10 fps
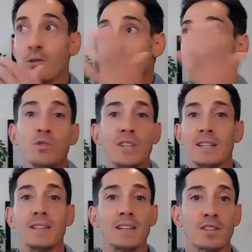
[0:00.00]
are you
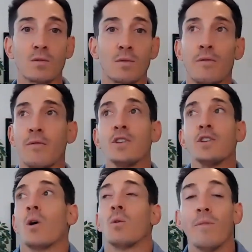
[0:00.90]
using this,
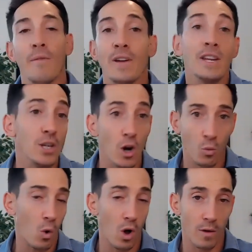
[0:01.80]
video
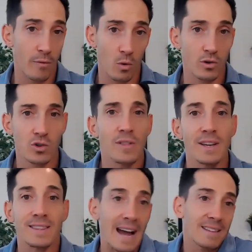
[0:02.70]
wall for? So I
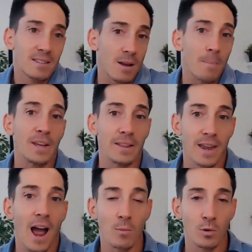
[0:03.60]
think that's something
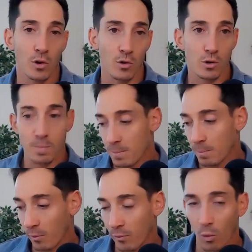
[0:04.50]
that I would urge
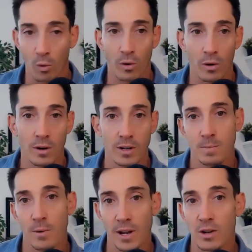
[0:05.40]
people for
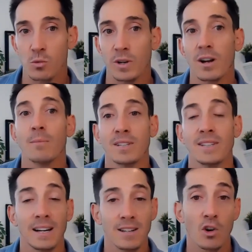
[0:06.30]
experiential when it comes
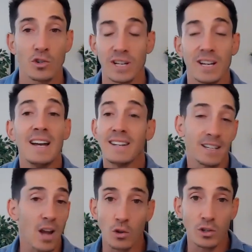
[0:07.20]
to technology.
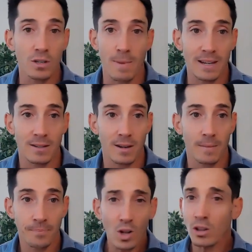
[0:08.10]
Technology is amazing.
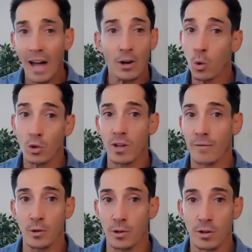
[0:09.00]
A lot of cool
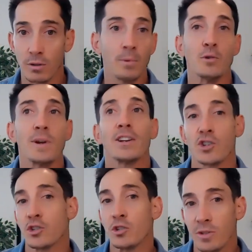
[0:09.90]
stuff you can do, but you can't
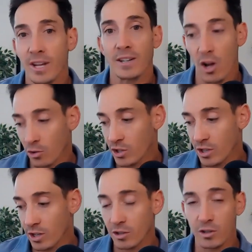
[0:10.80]
just use technology
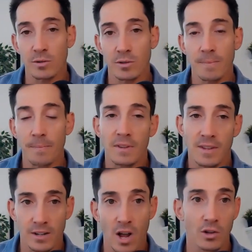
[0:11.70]
just to use
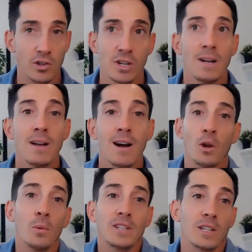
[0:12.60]
technology. It
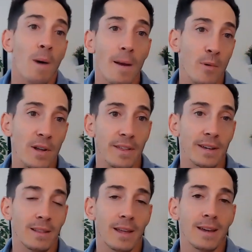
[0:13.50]
always gets my brain
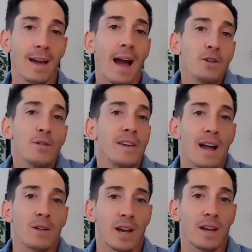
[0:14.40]
thinking like, how do you think
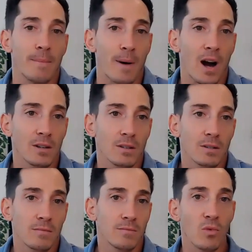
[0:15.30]
outside the
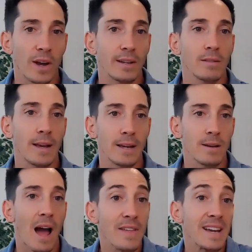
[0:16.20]
box? Right? Like
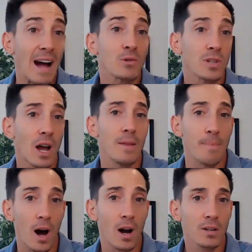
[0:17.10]
I think outside the
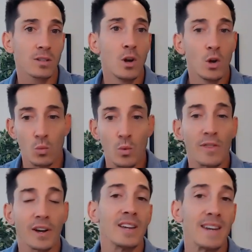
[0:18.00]
box
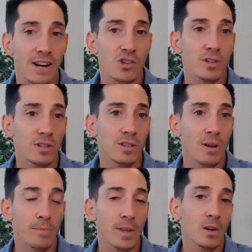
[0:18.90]
with a connection to
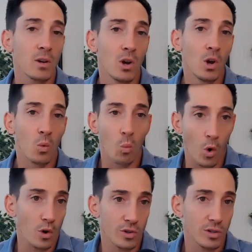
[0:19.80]
something
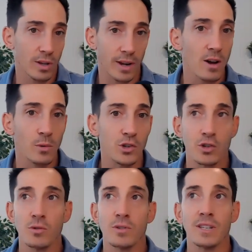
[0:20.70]
works. Like I always
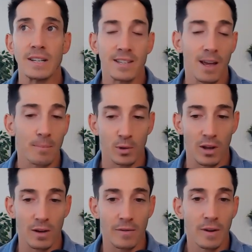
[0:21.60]
use the example
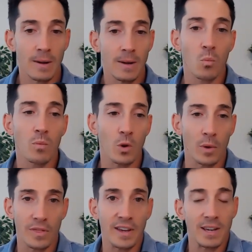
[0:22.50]
of,
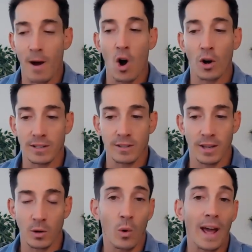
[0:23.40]
when thinking about audience,
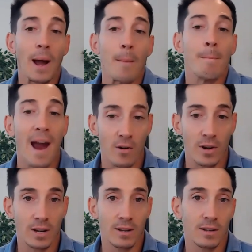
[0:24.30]
like when I got
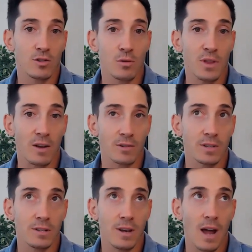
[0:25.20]
married in
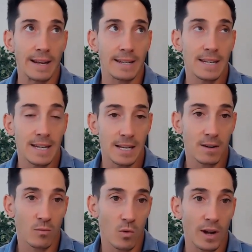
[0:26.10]

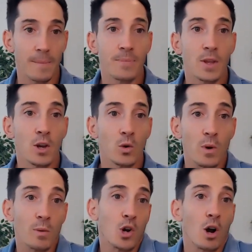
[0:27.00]
2019, right?
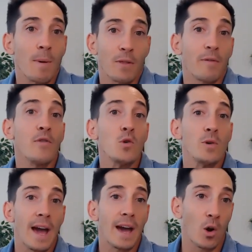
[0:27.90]
We were talking about the
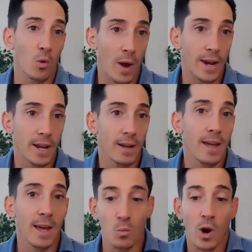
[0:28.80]
food at our wedding,
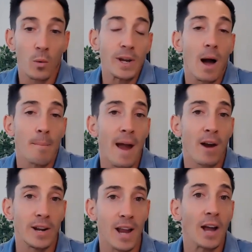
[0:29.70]
and where we got
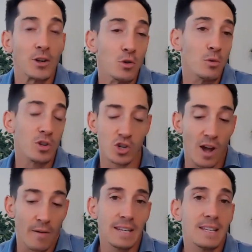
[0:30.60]
married, I knew the
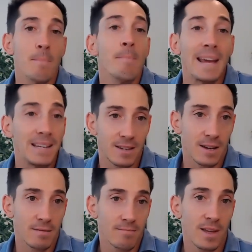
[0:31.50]
chef. He's
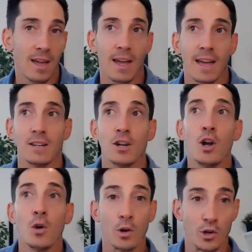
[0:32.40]
amazing. And
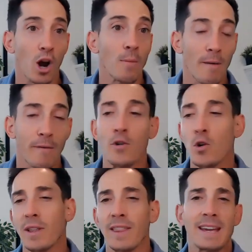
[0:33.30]
we were talking about
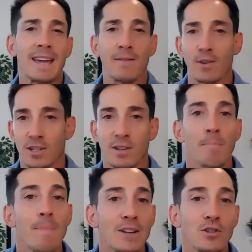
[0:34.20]
food and they gave us
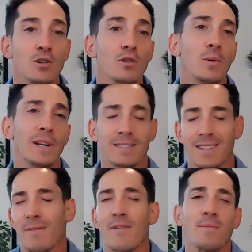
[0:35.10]
some menu, and it's
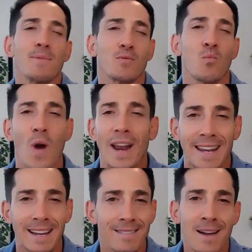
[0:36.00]
like a very much
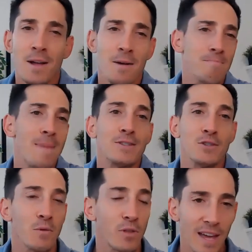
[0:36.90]
wedding
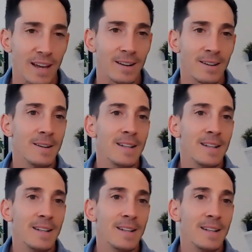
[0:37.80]
menu thing.